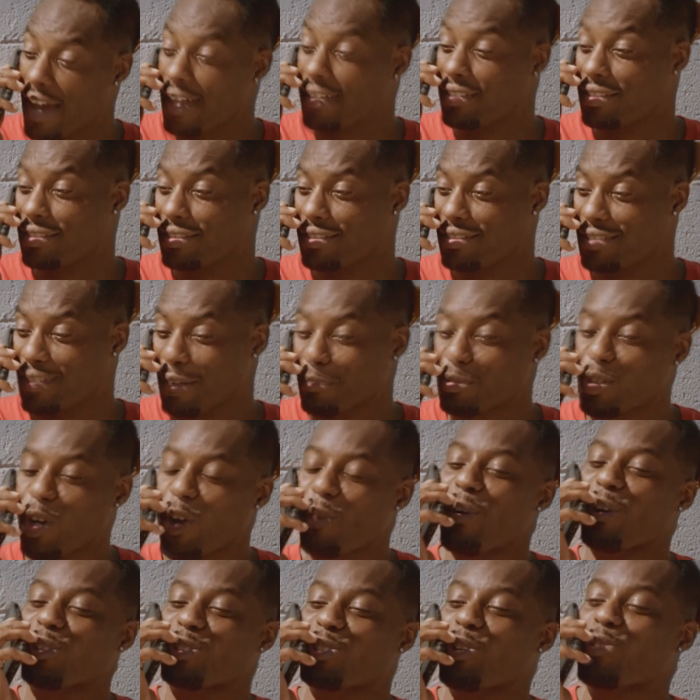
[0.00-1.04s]
Yes, We are talking
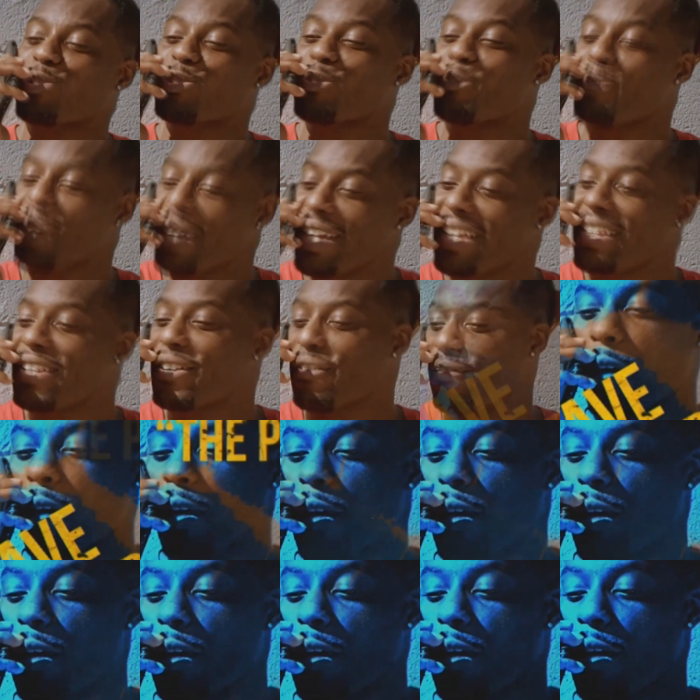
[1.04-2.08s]
about social media
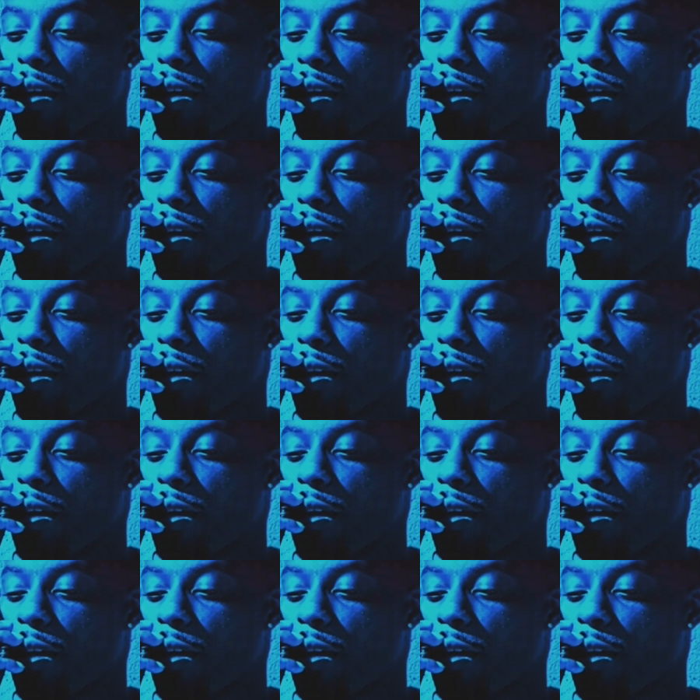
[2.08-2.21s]
fame.